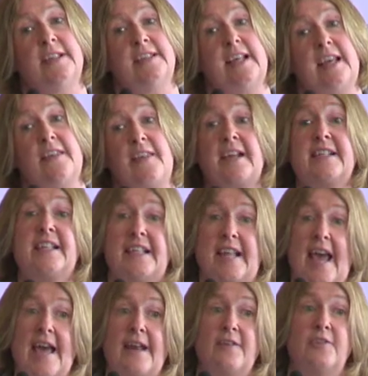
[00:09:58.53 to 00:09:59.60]
say thanks
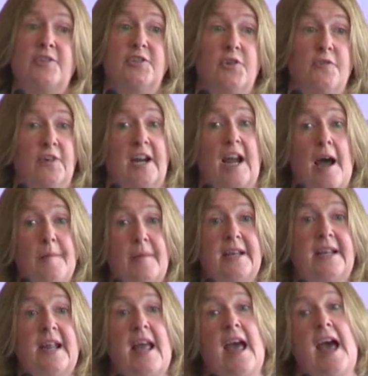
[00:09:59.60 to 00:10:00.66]
again to you for coming